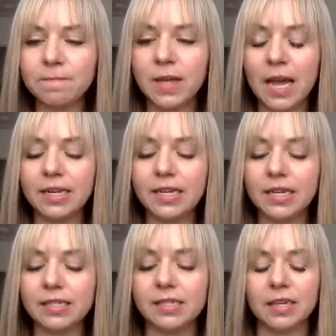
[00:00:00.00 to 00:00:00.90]

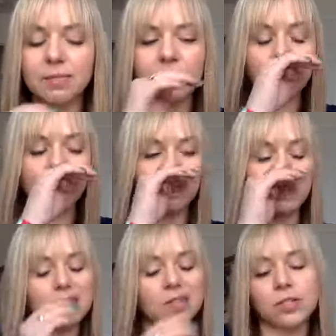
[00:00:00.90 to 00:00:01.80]
IDS statement, the income
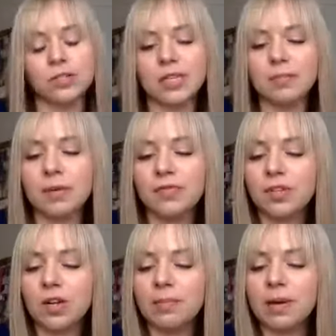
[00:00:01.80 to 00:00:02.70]
disclosure statement, if you
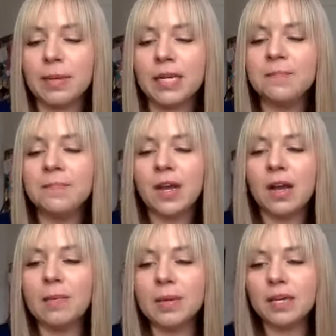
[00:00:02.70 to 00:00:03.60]
talk about money.
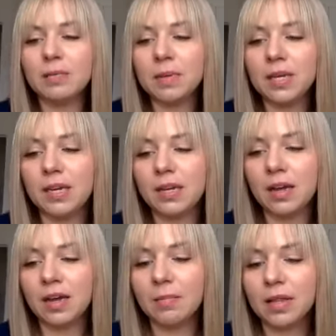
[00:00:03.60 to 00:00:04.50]
It can be
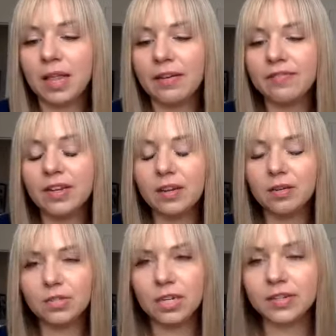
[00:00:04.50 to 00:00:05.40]
a live video,
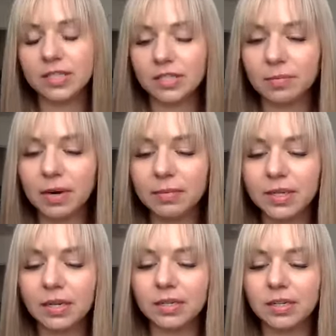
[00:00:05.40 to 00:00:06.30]
which obviously you're probably
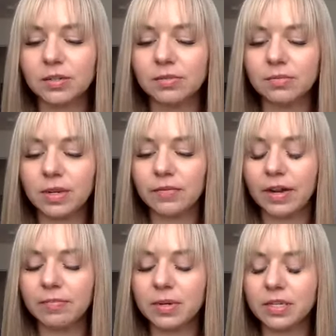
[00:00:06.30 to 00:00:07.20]
not going to do in
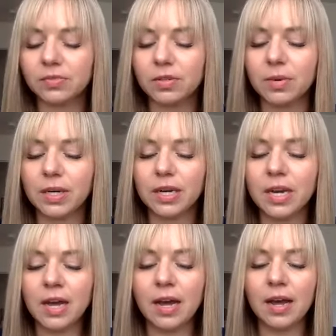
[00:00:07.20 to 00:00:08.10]
5 minutes real quick,
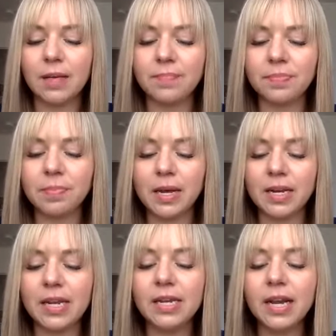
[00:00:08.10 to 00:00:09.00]
but
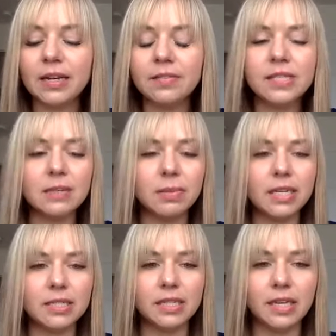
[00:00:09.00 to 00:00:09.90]
any kind of seed
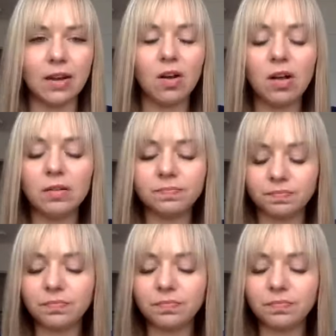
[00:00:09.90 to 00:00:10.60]
planting at all.